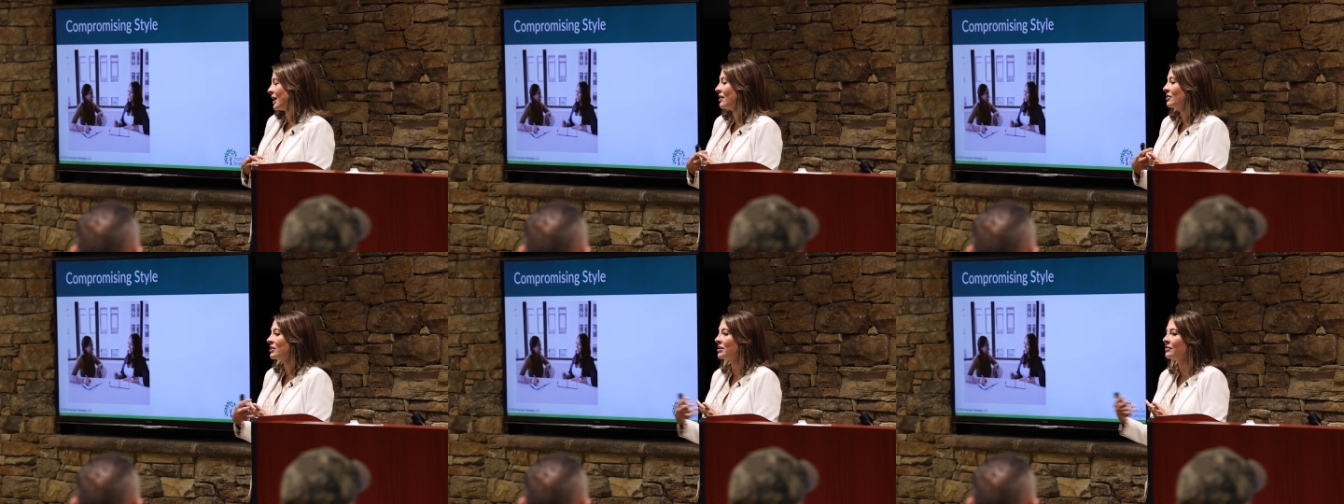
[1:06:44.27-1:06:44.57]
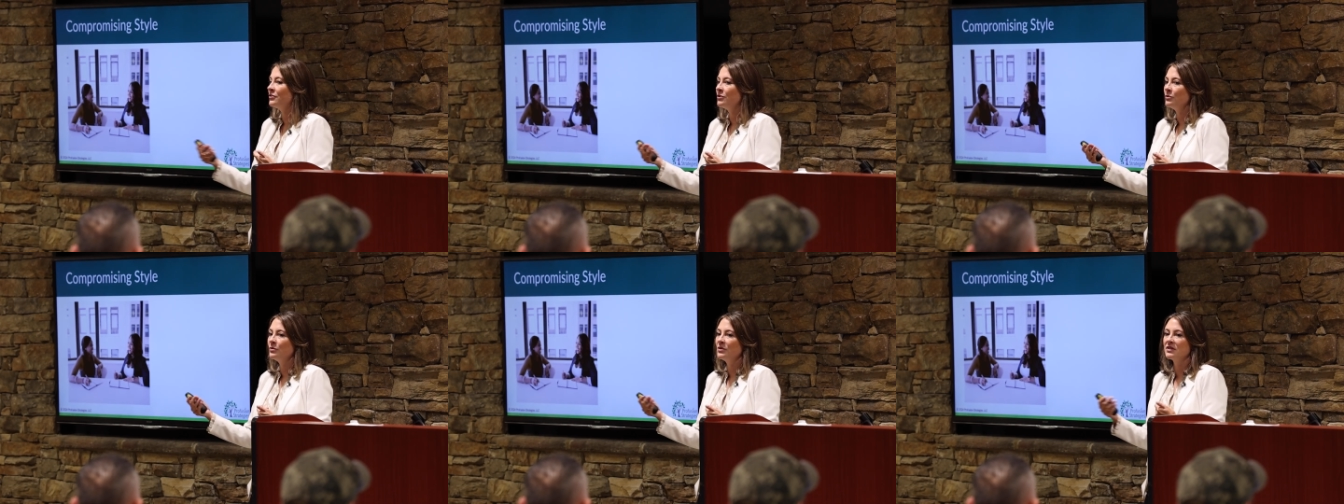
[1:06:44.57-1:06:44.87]
I'll
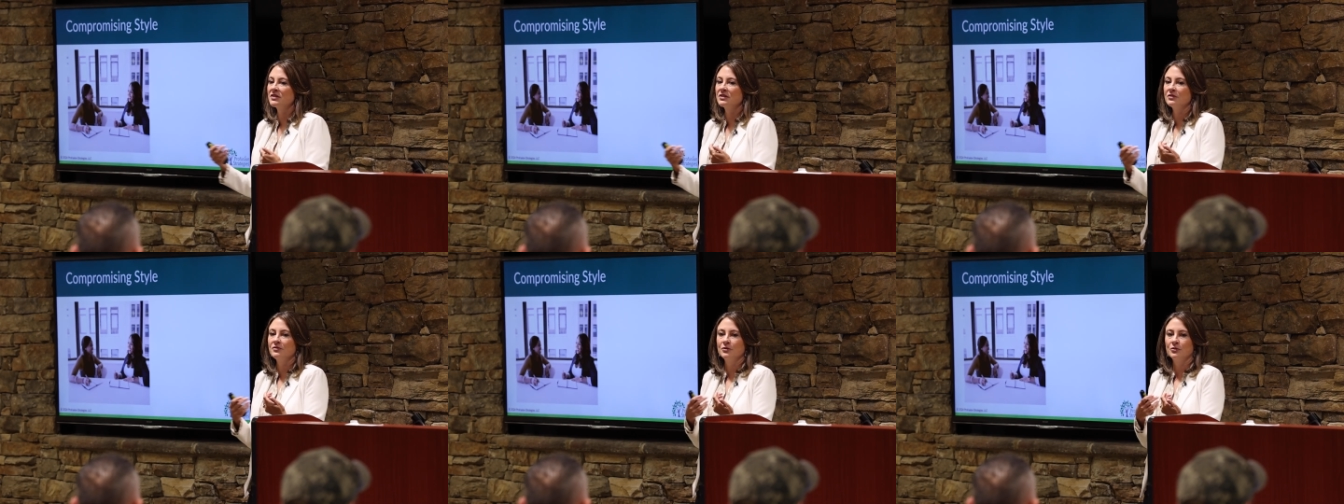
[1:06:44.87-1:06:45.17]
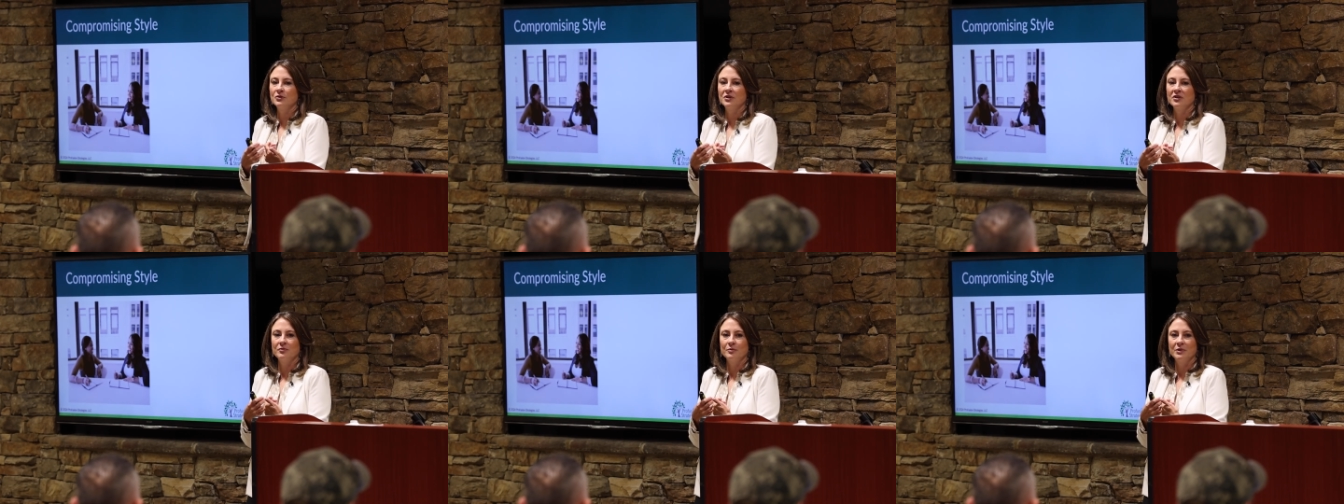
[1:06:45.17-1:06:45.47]
give you this if
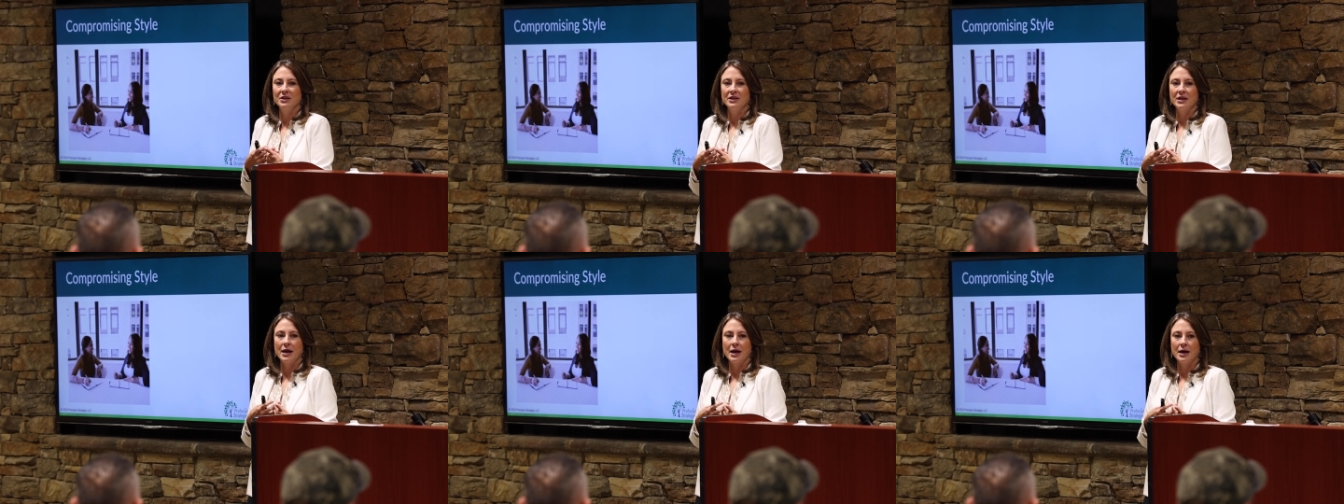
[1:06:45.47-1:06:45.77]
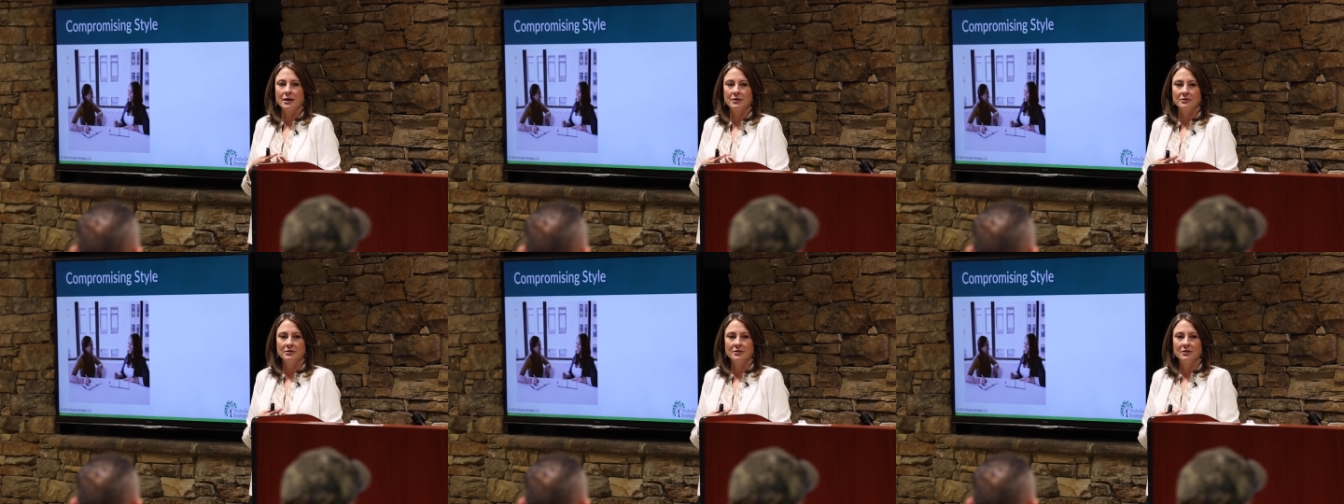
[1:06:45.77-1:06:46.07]
you'll give me
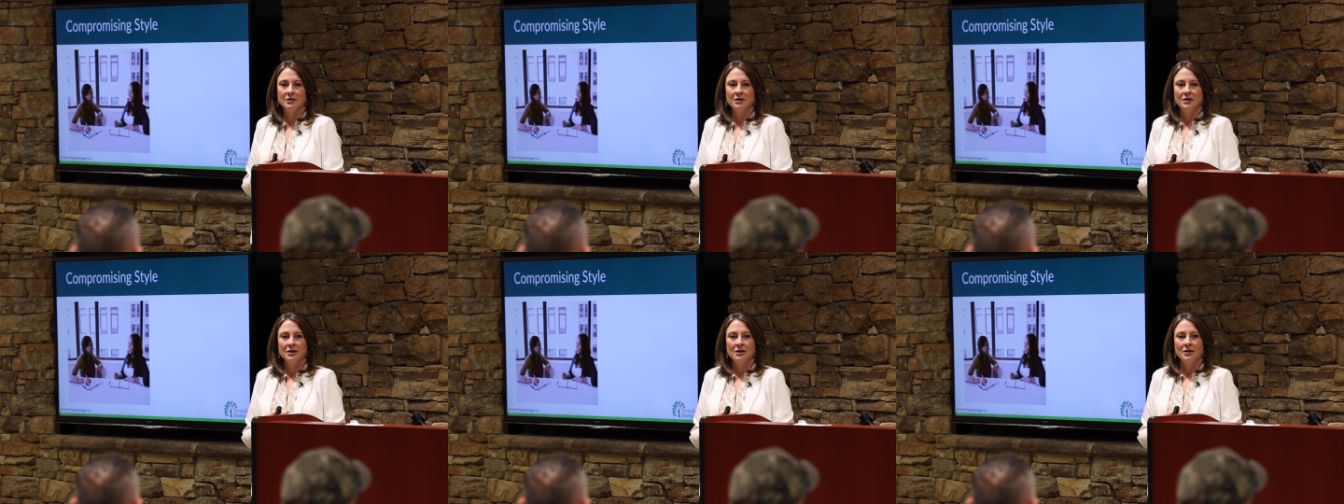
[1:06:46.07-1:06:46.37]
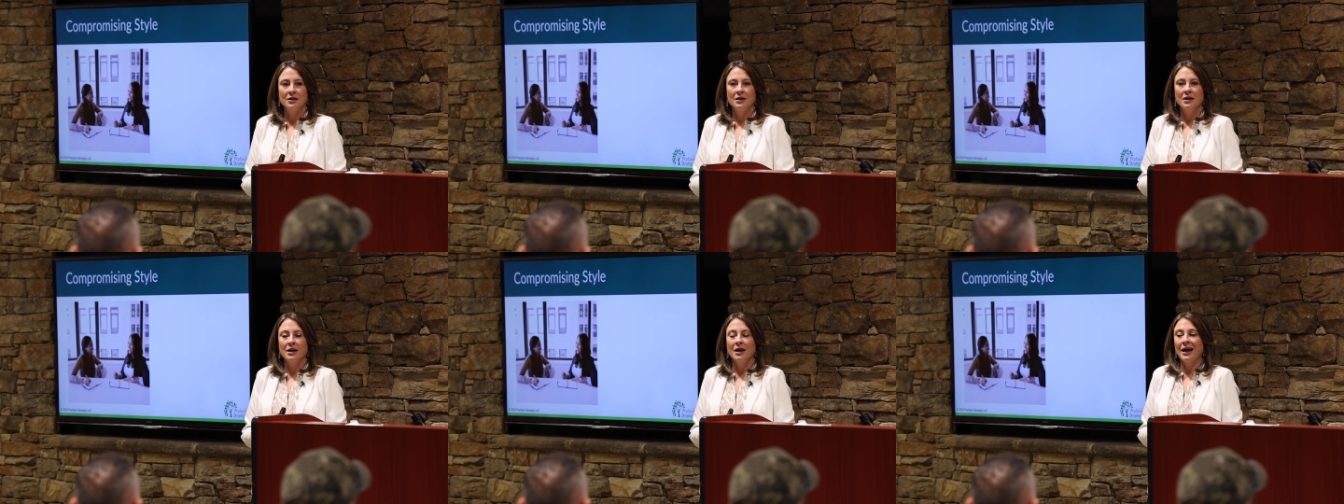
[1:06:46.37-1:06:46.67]
that.
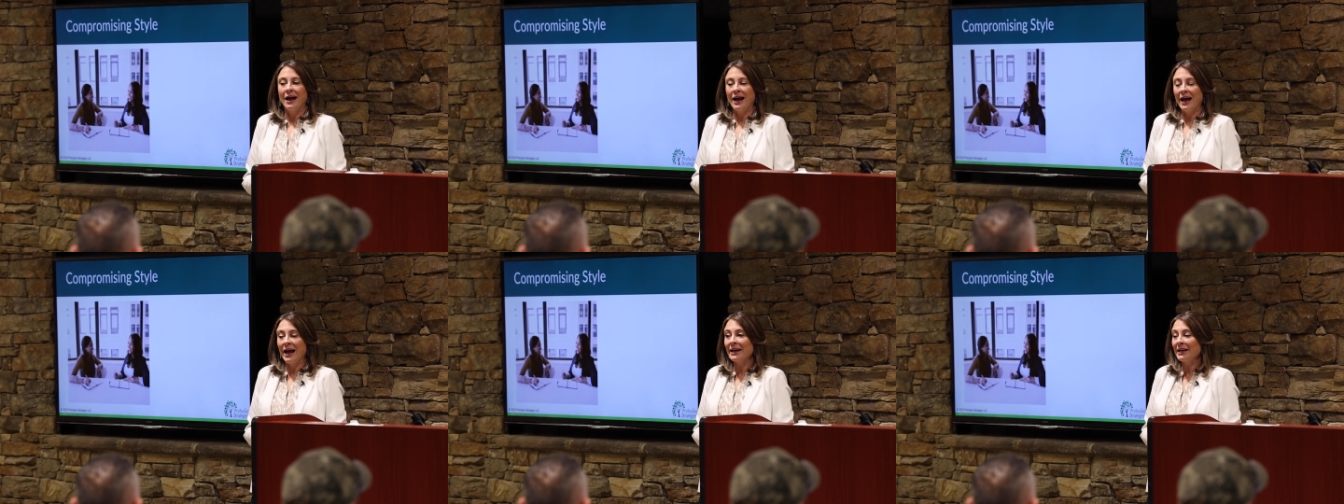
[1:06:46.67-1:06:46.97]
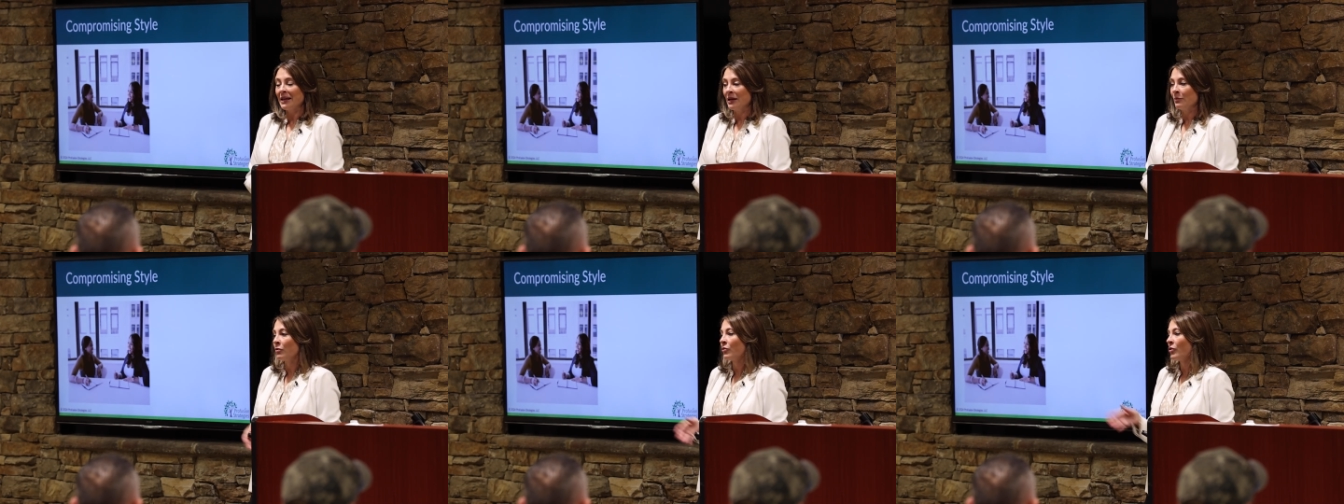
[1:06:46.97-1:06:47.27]
I
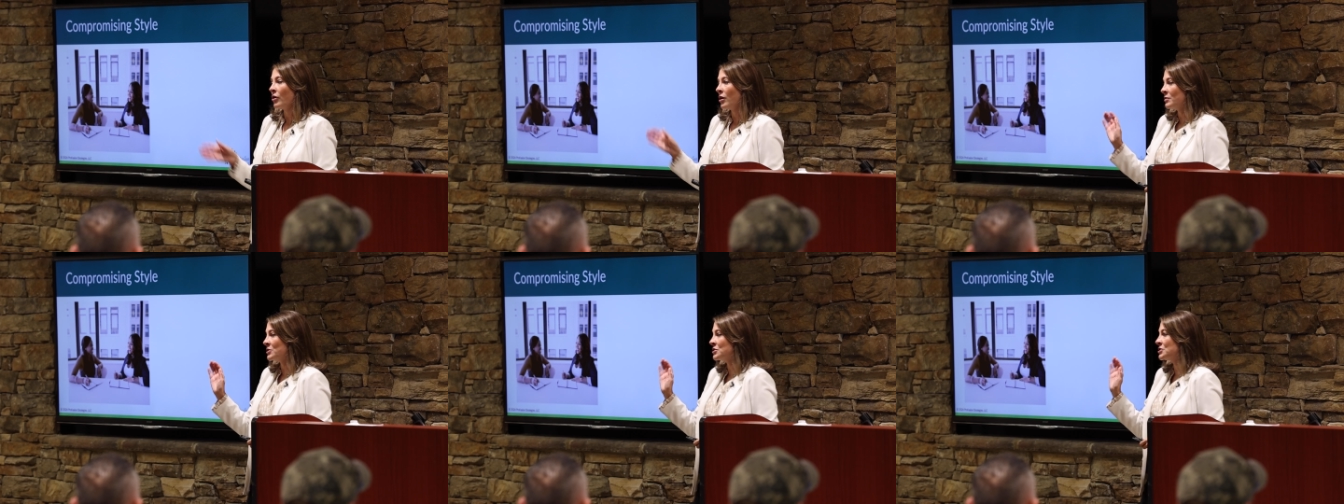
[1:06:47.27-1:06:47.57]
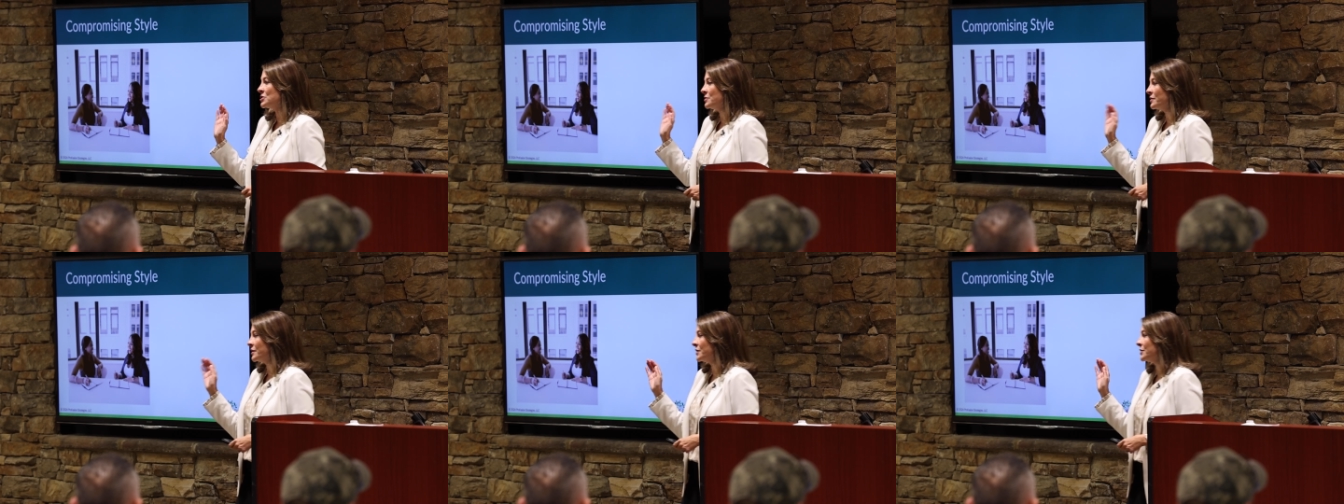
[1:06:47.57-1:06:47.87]
can
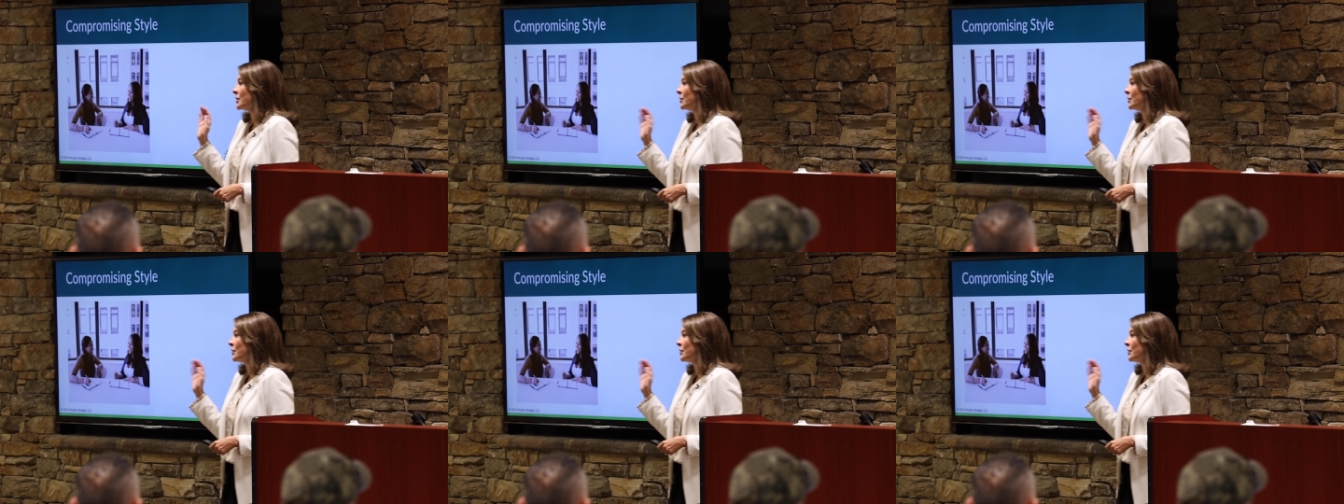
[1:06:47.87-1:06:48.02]
promise you that